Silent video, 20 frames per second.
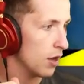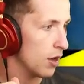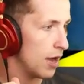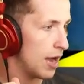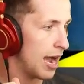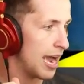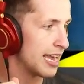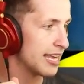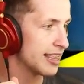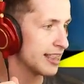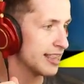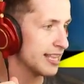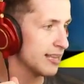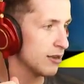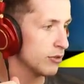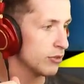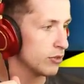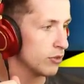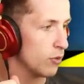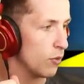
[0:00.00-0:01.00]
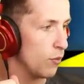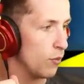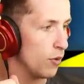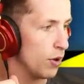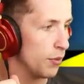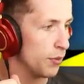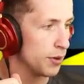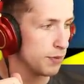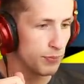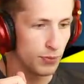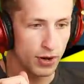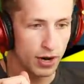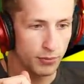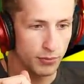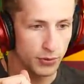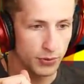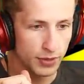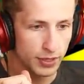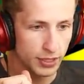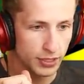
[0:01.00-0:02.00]
I think what we
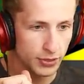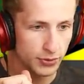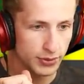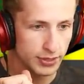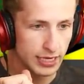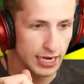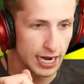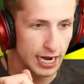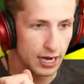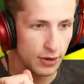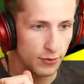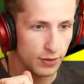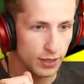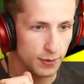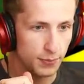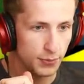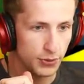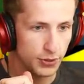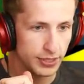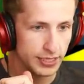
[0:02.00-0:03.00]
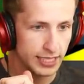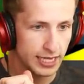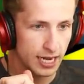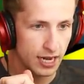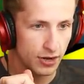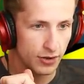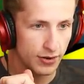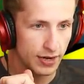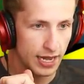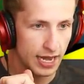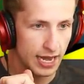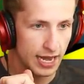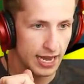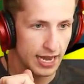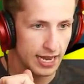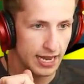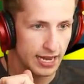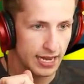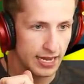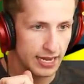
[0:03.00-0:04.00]
probably want to do is I want to put down
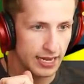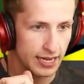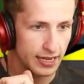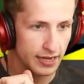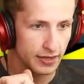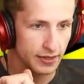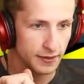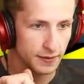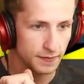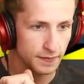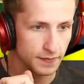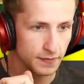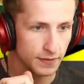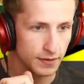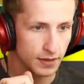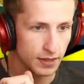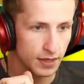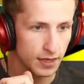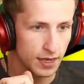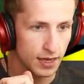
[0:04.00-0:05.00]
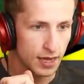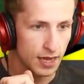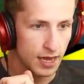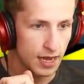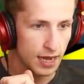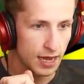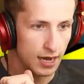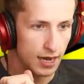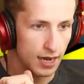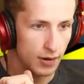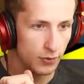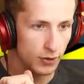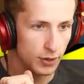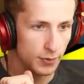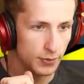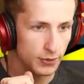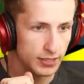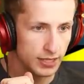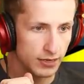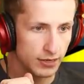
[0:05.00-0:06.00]
a... I want to
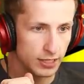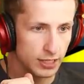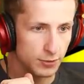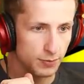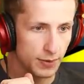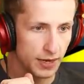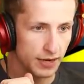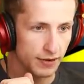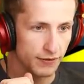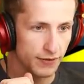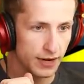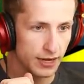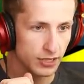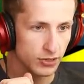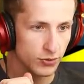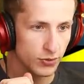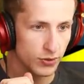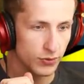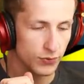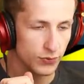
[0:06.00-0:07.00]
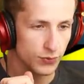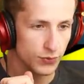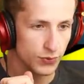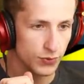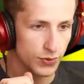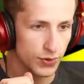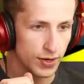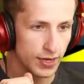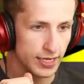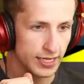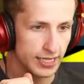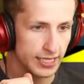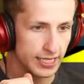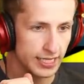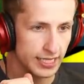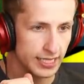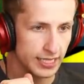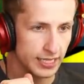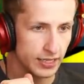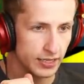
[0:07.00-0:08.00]
put down a spike factory right
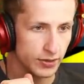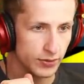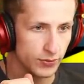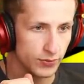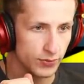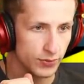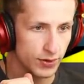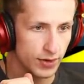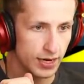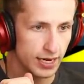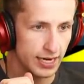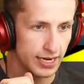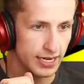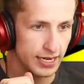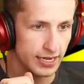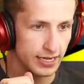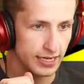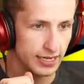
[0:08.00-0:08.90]
here. Right...